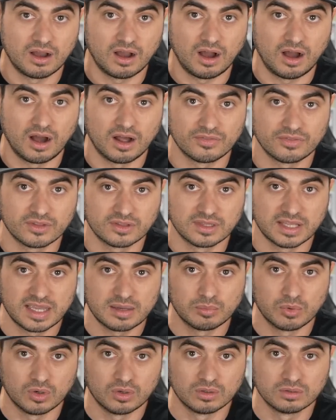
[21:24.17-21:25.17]
on the
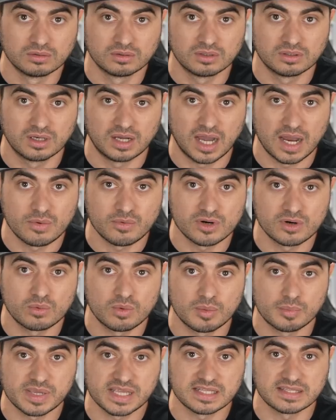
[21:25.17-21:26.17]
label. I'm going to
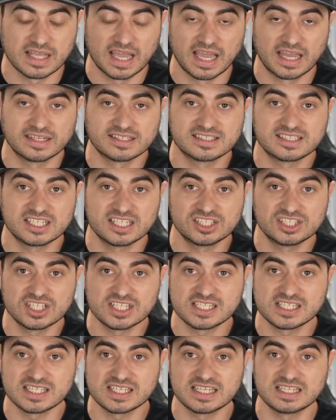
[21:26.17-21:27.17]
repeat that.
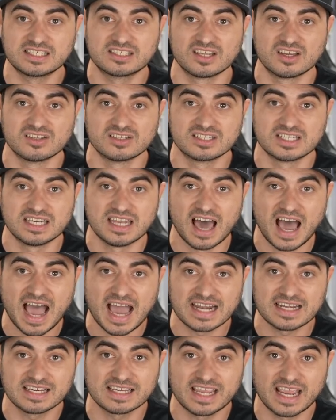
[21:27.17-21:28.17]
CGC does
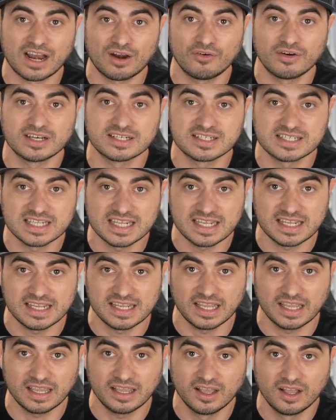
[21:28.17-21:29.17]
not
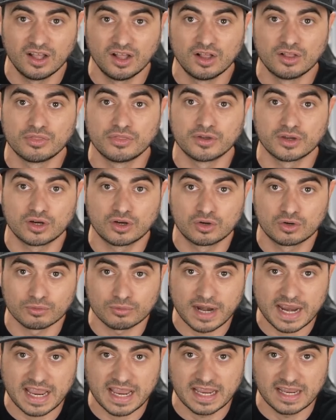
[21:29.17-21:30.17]
guarantee the
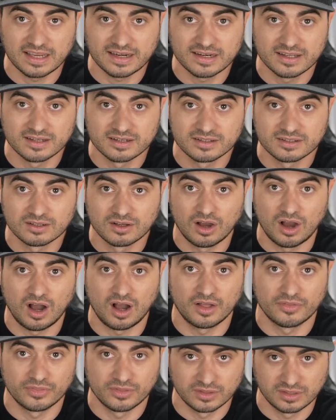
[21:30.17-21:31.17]
grade
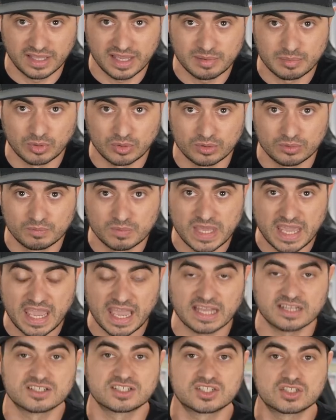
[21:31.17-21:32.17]
on the label.
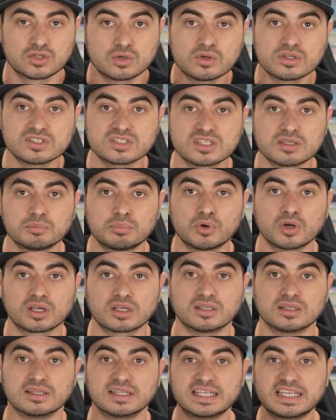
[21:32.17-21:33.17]
As soon as the book
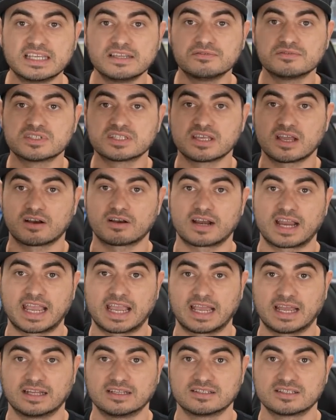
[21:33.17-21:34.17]
leaves their
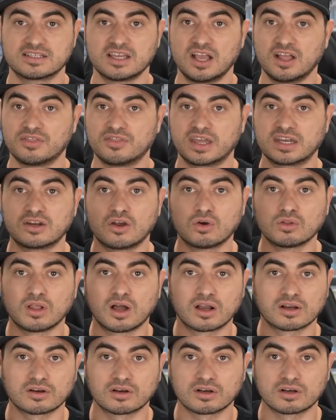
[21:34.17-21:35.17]
hands, they
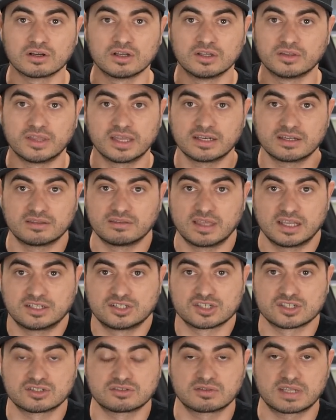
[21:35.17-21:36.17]

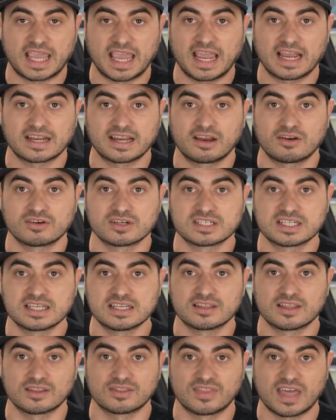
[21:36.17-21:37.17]
just can't guarantee
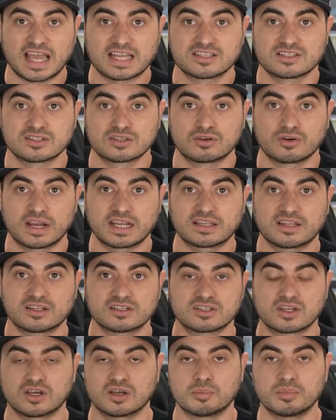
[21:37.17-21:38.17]
that that's the grade
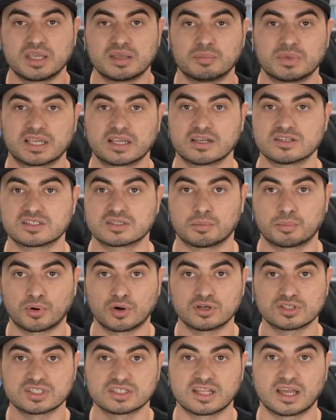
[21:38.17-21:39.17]
that's going to be, because the
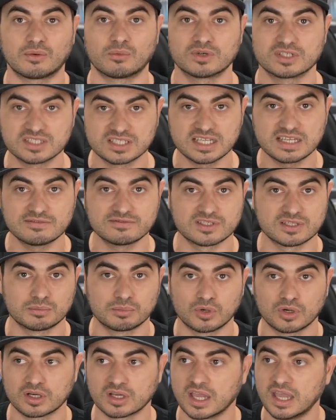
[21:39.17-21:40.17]
person that receives the
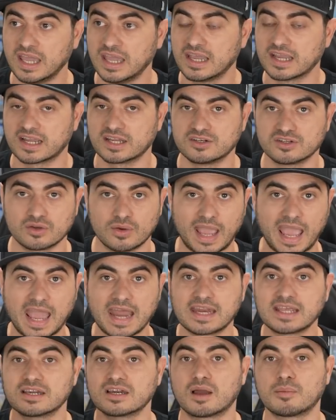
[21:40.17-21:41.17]
book can do
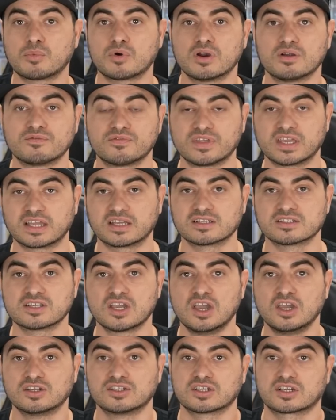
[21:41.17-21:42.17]
any number of things
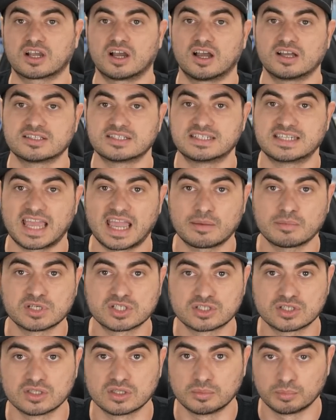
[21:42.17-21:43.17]
to cause
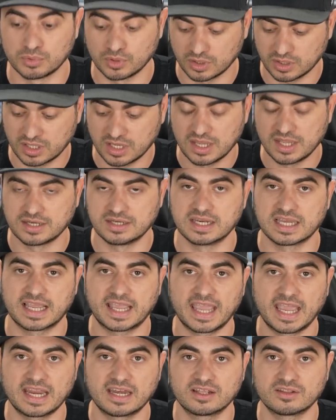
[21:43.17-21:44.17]
damage to the book,
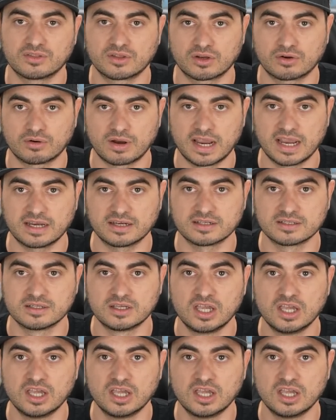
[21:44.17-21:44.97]
negating the grade.